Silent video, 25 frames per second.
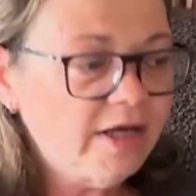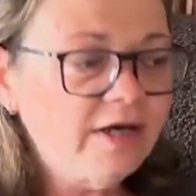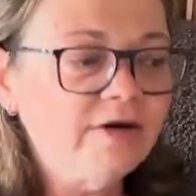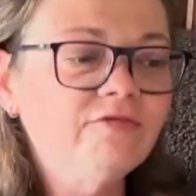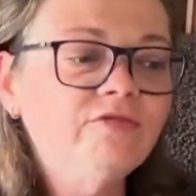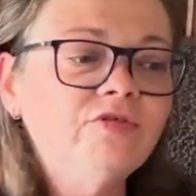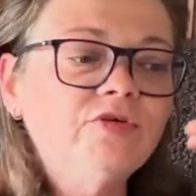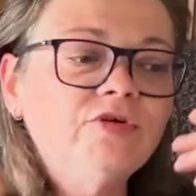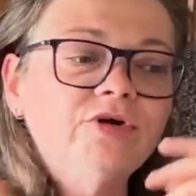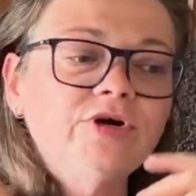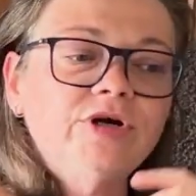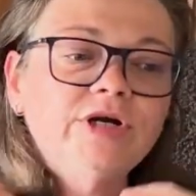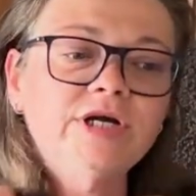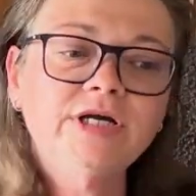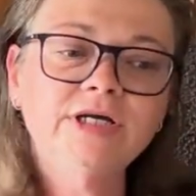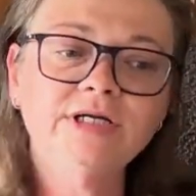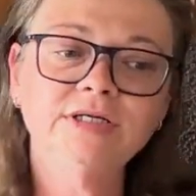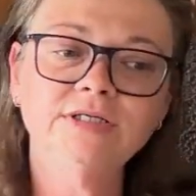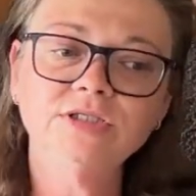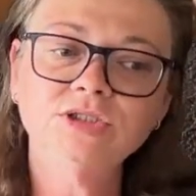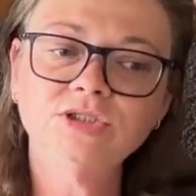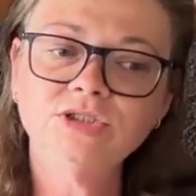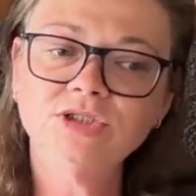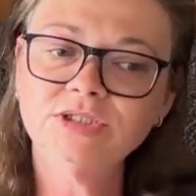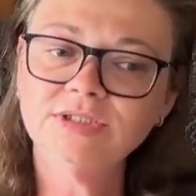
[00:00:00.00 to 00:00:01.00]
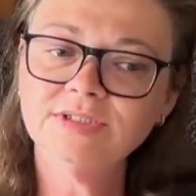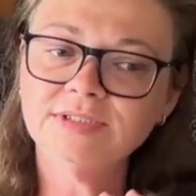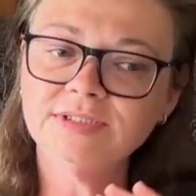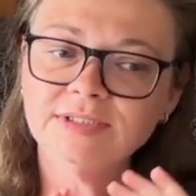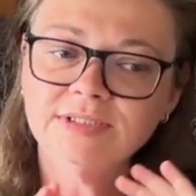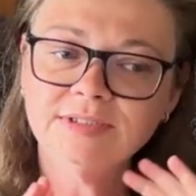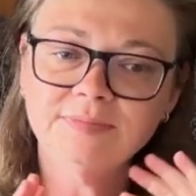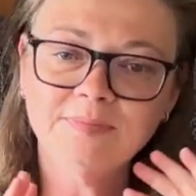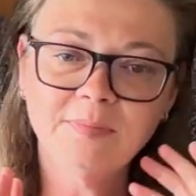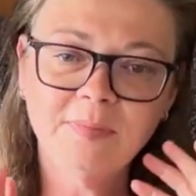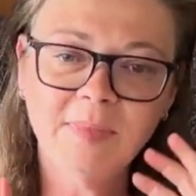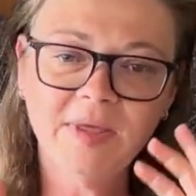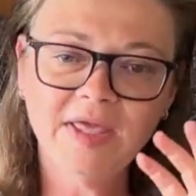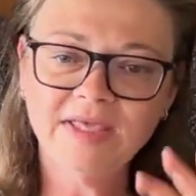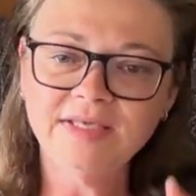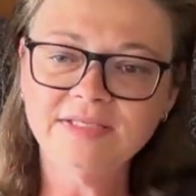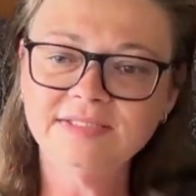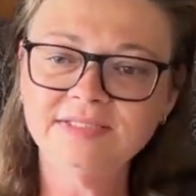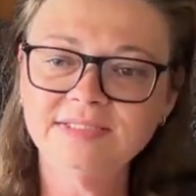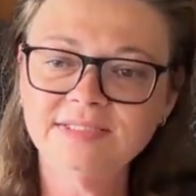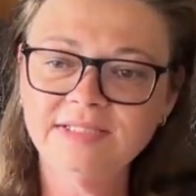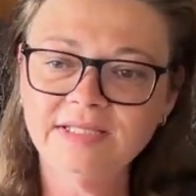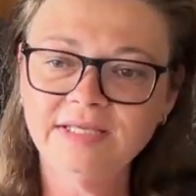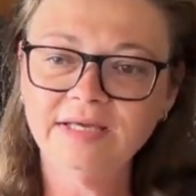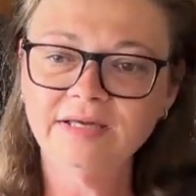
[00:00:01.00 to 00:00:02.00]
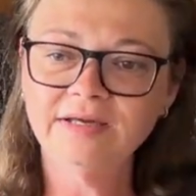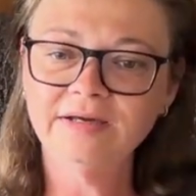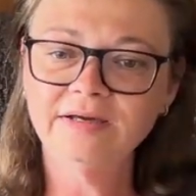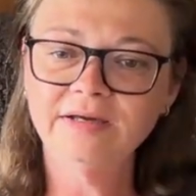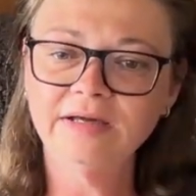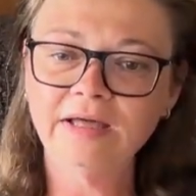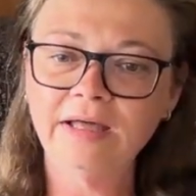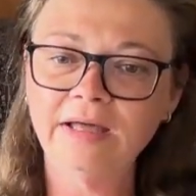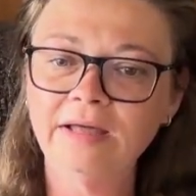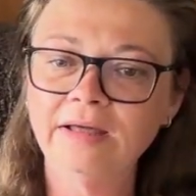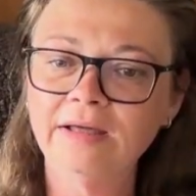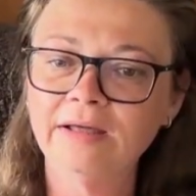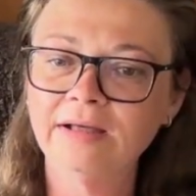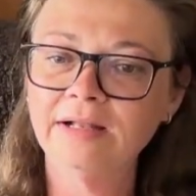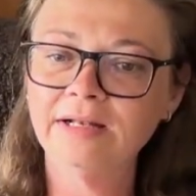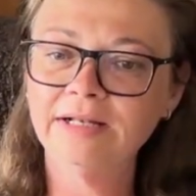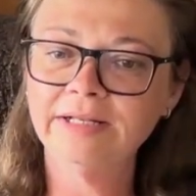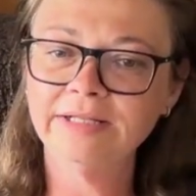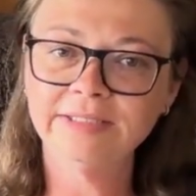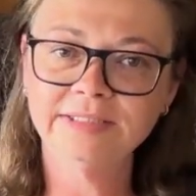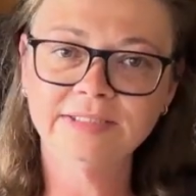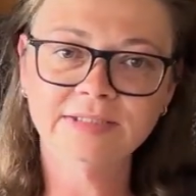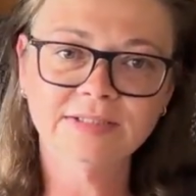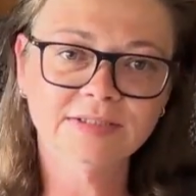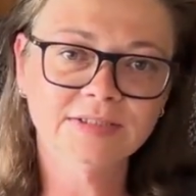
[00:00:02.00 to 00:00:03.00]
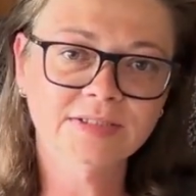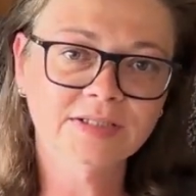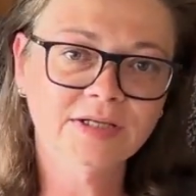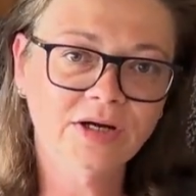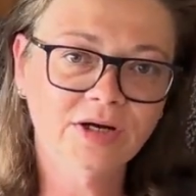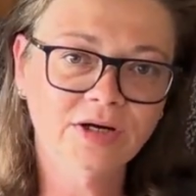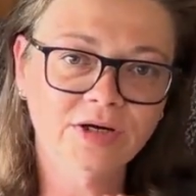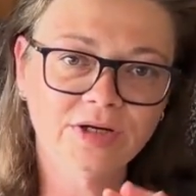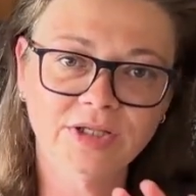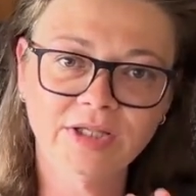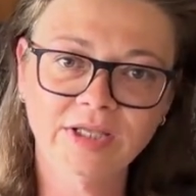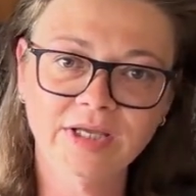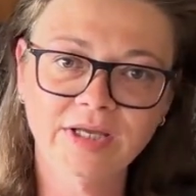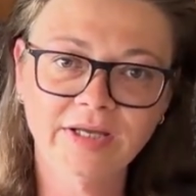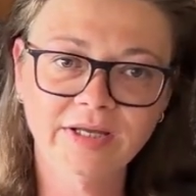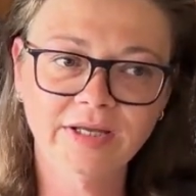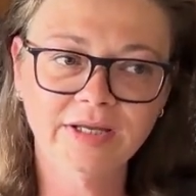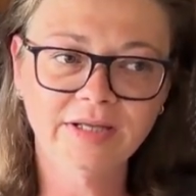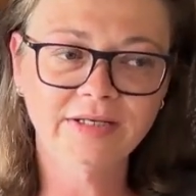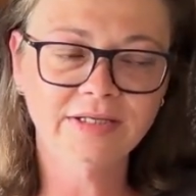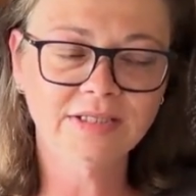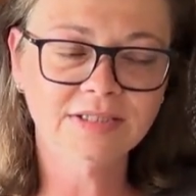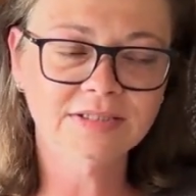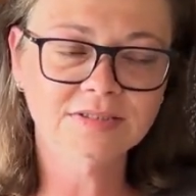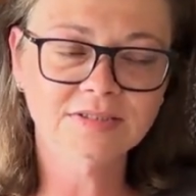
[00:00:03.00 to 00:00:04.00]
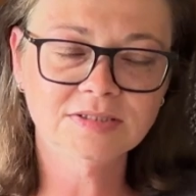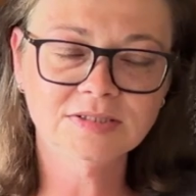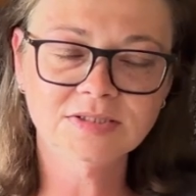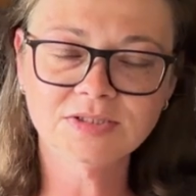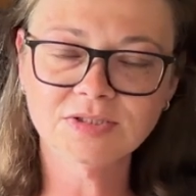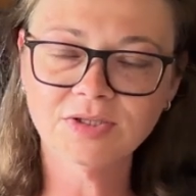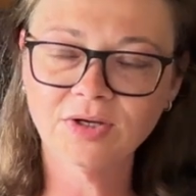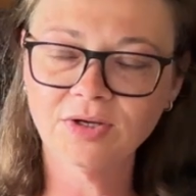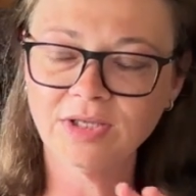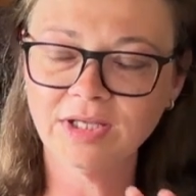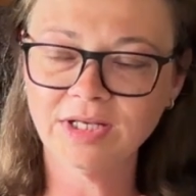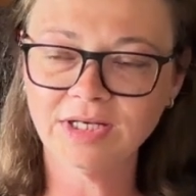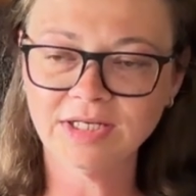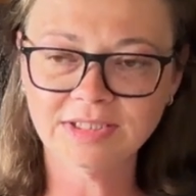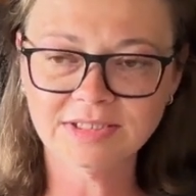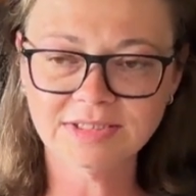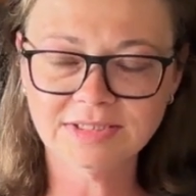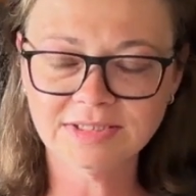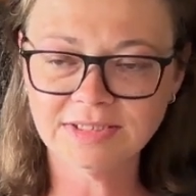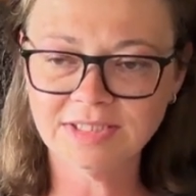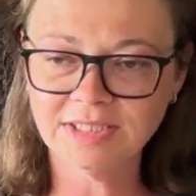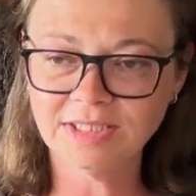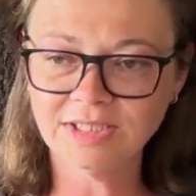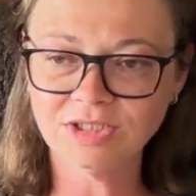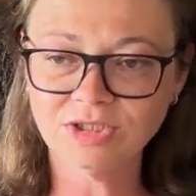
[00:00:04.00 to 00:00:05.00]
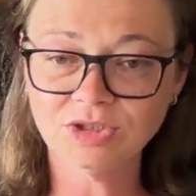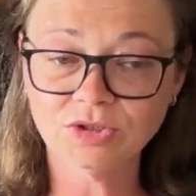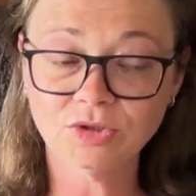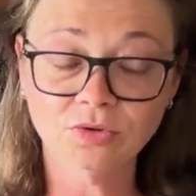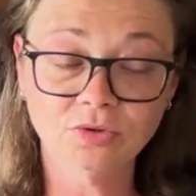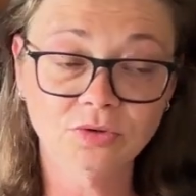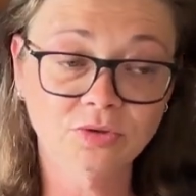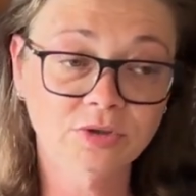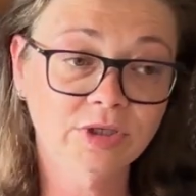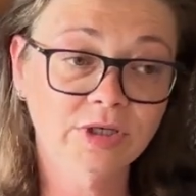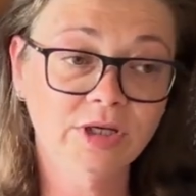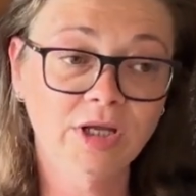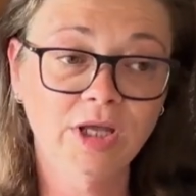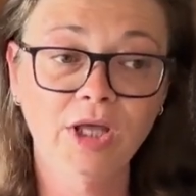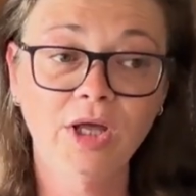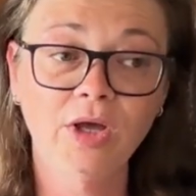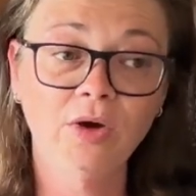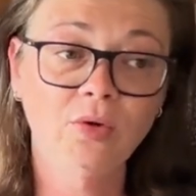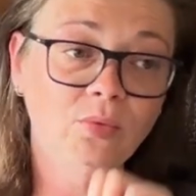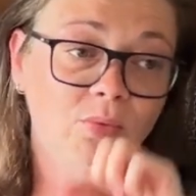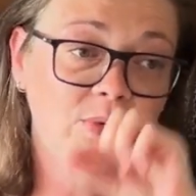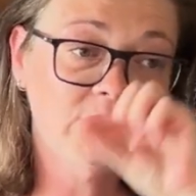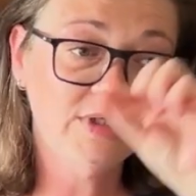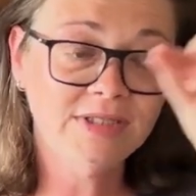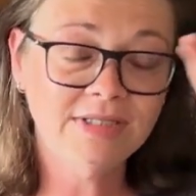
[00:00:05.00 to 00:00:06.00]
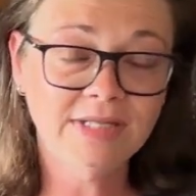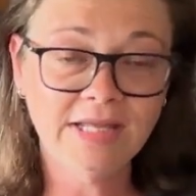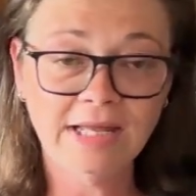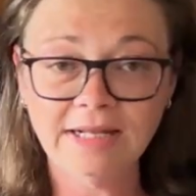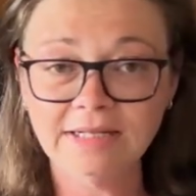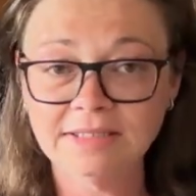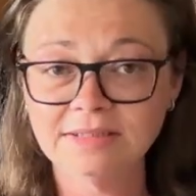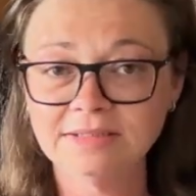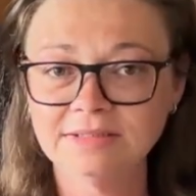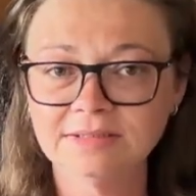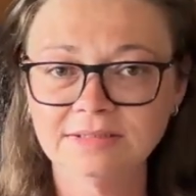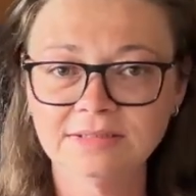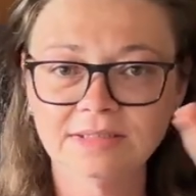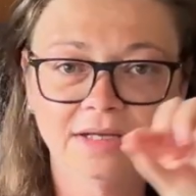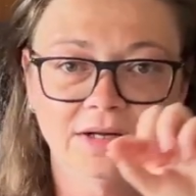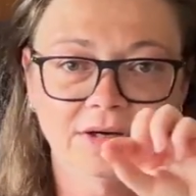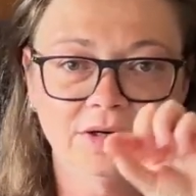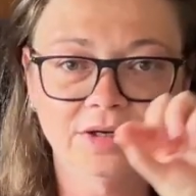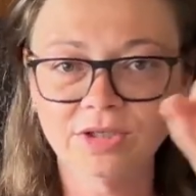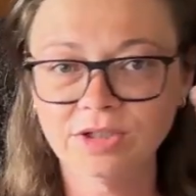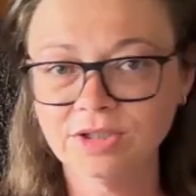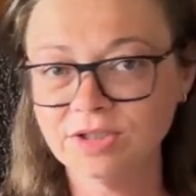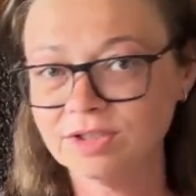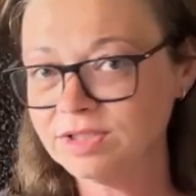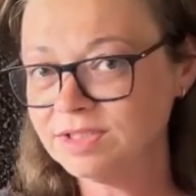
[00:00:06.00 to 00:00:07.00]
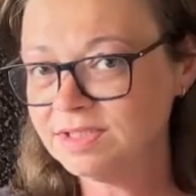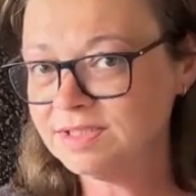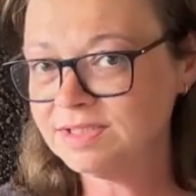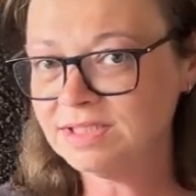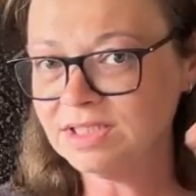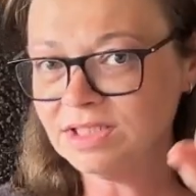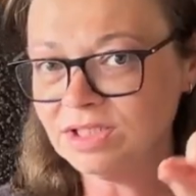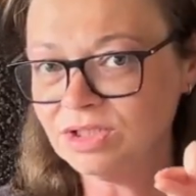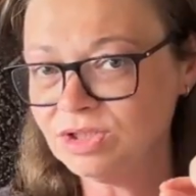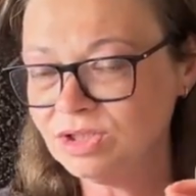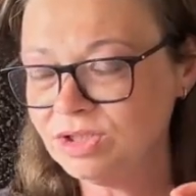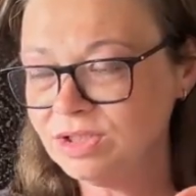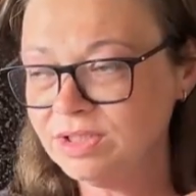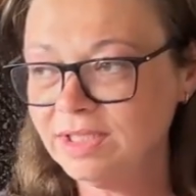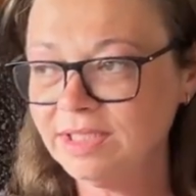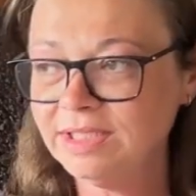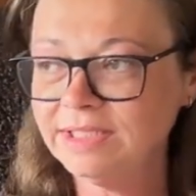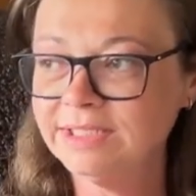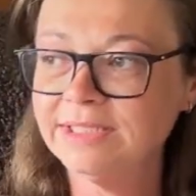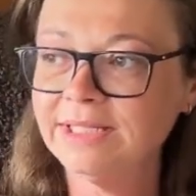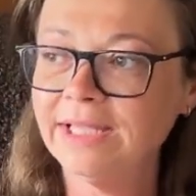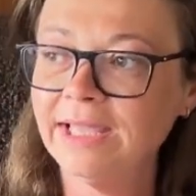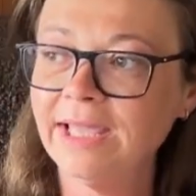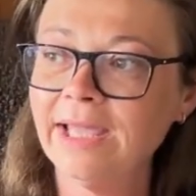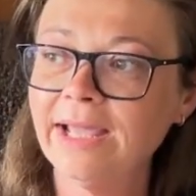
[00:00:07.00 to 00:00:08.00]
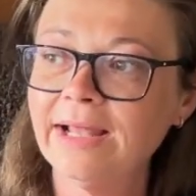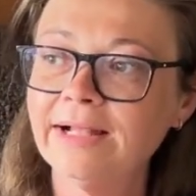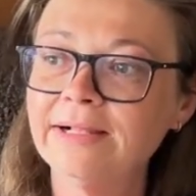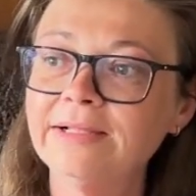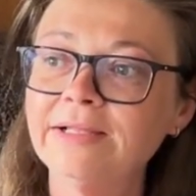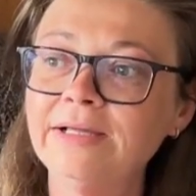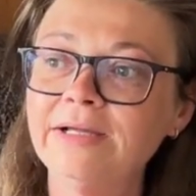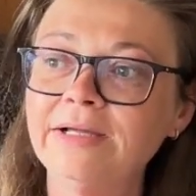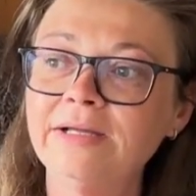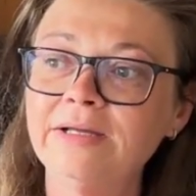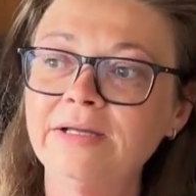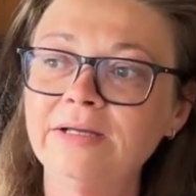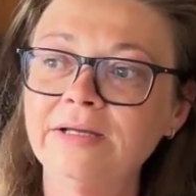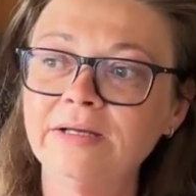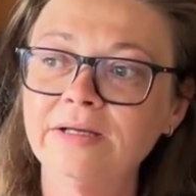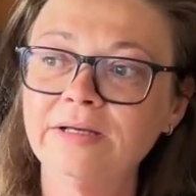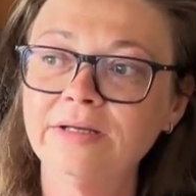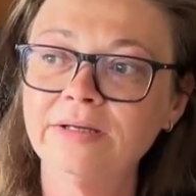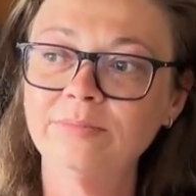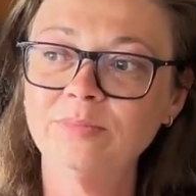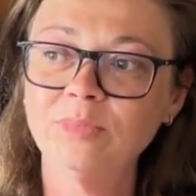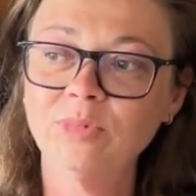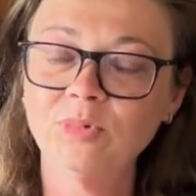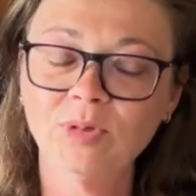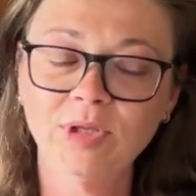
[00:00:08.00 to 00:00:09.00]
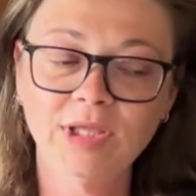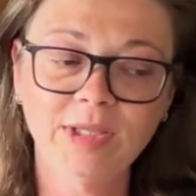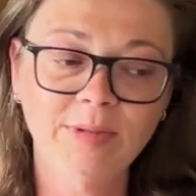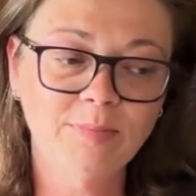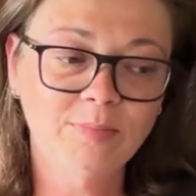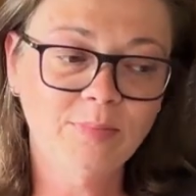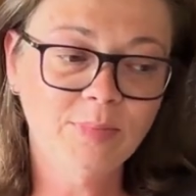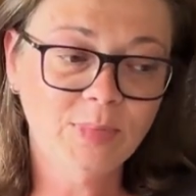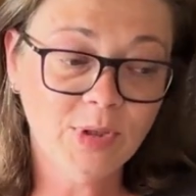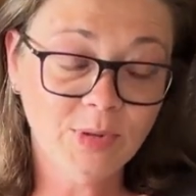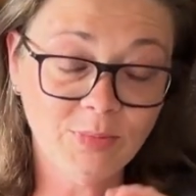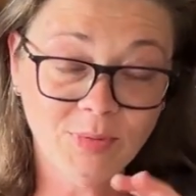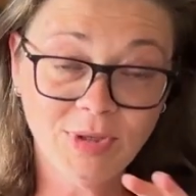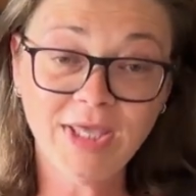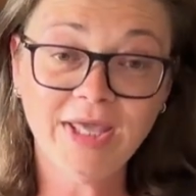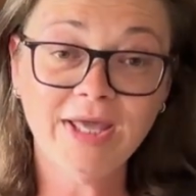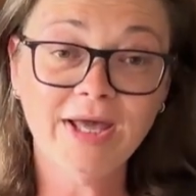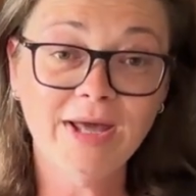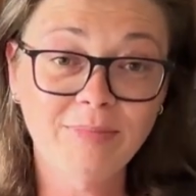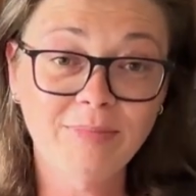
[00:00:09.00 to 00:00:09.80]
for just a basic little cardigan in stockinette stitch or with that garter stitch detail. Maria,